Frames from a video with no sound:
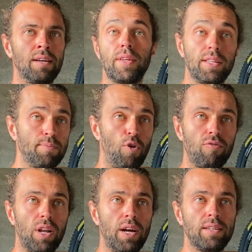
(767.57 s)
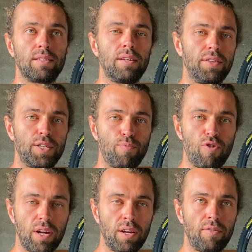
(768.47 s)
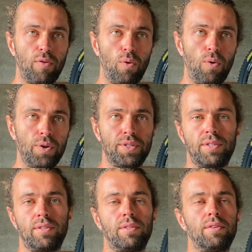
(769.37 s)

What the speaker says: Then there's more reliance on the spring force